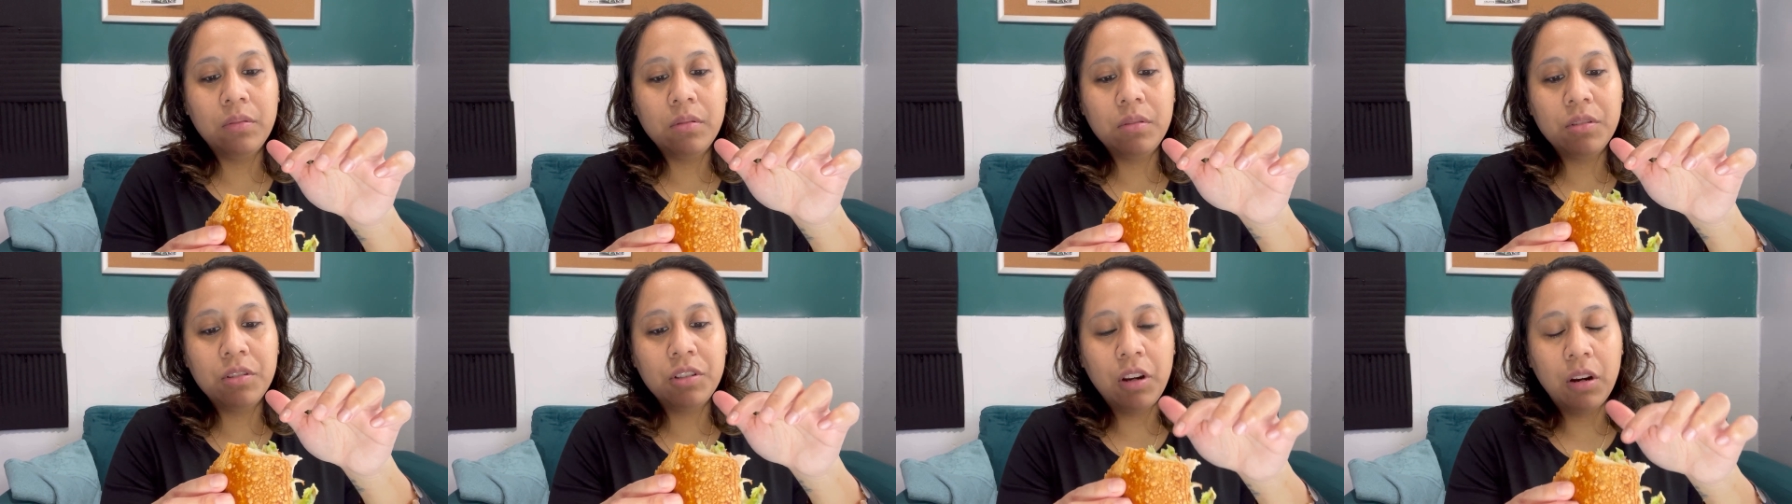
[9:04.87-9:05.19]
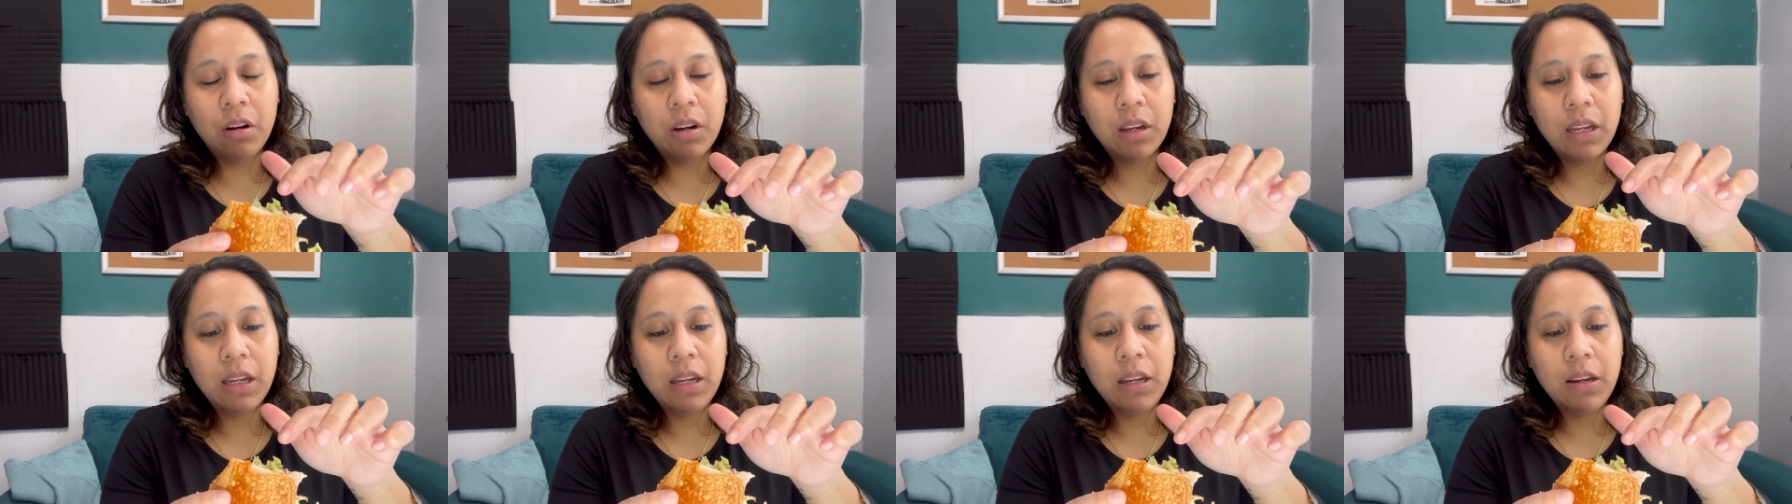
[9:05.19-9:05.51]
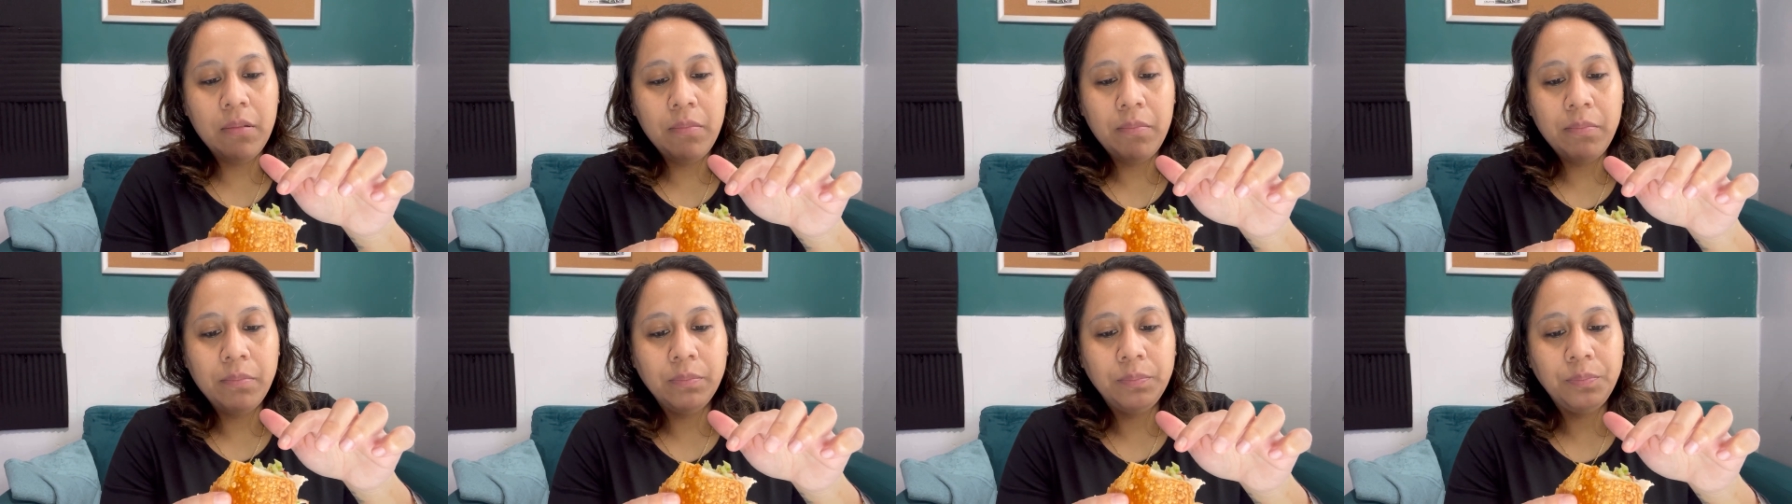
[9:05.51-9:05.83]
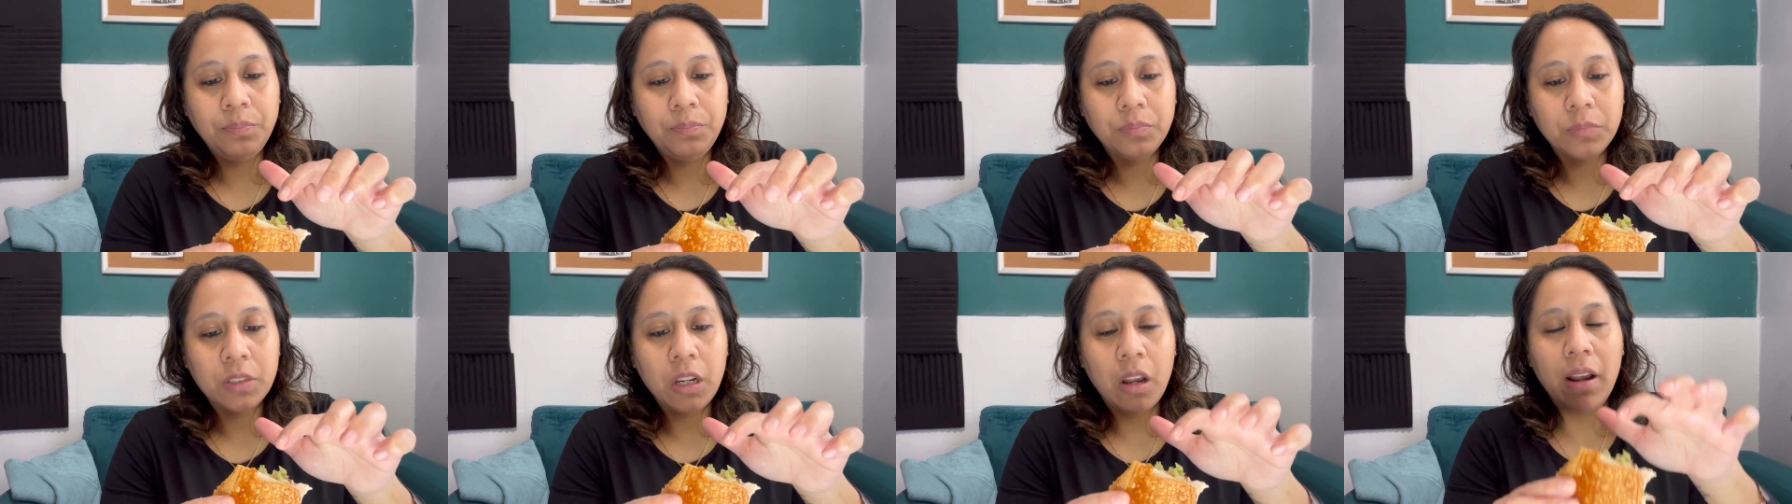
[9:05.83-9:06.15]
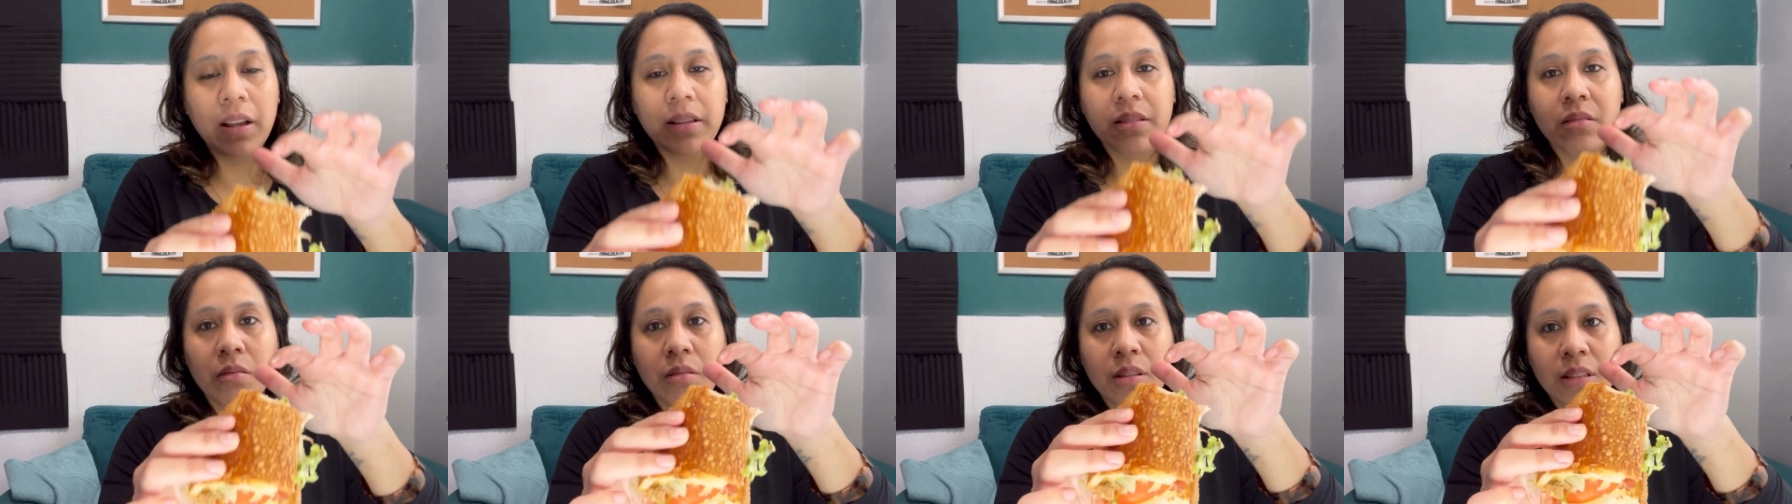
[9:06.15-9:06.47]
turkey.
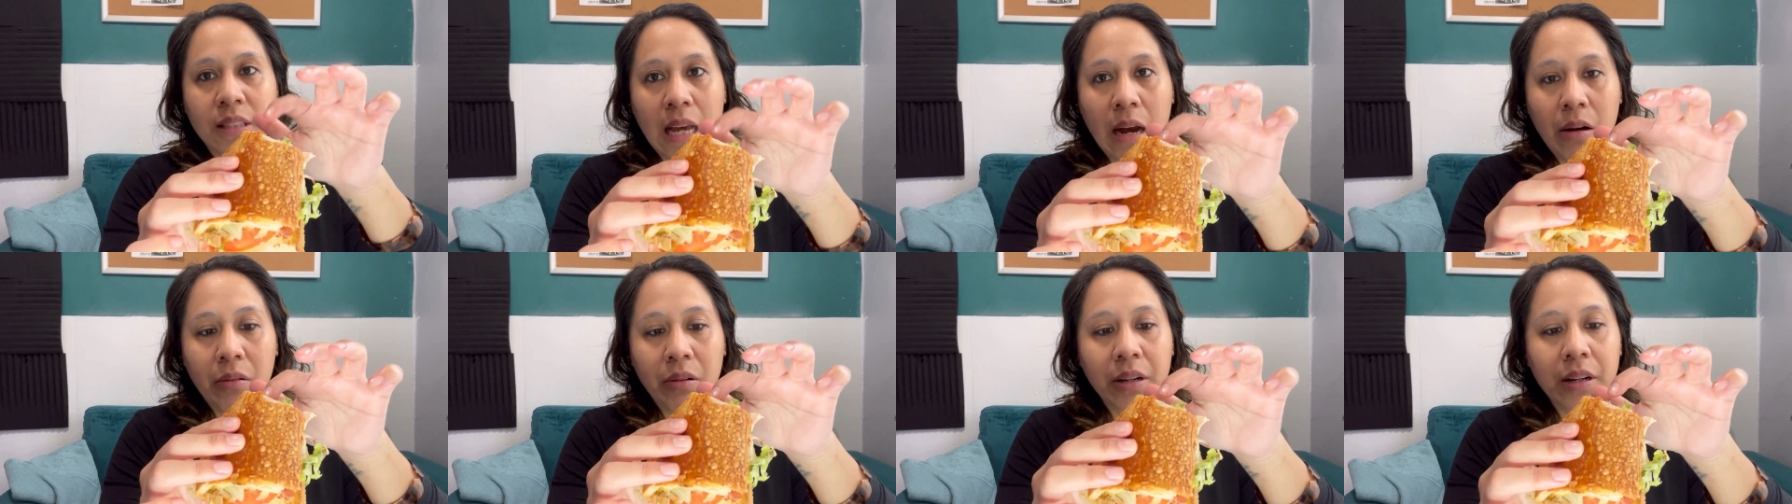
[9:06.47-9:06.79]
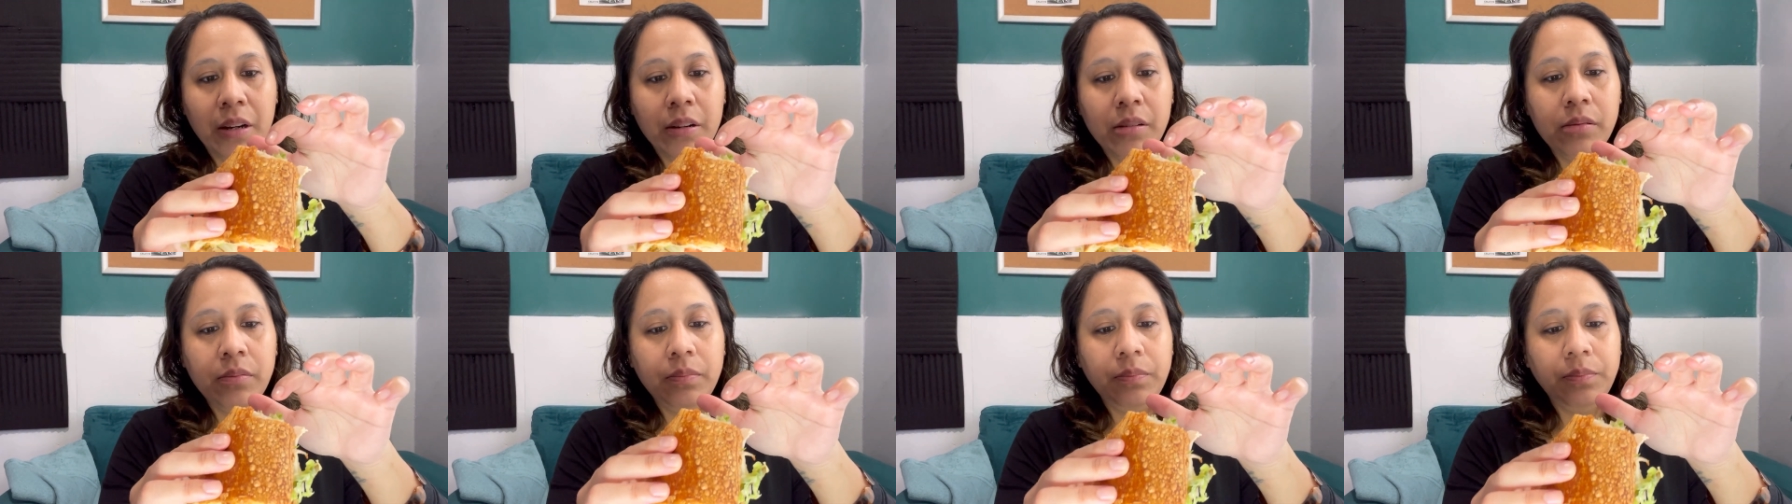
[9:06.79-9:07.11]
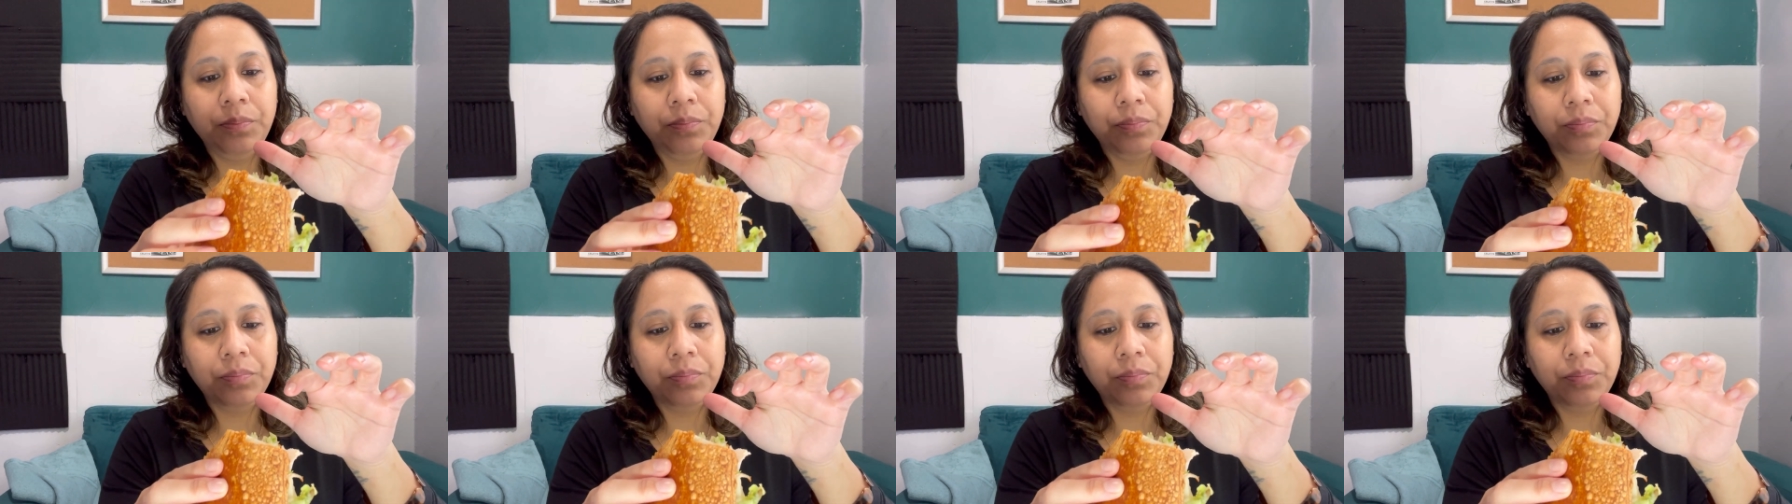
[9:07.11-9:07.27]
Okay, so sourdough,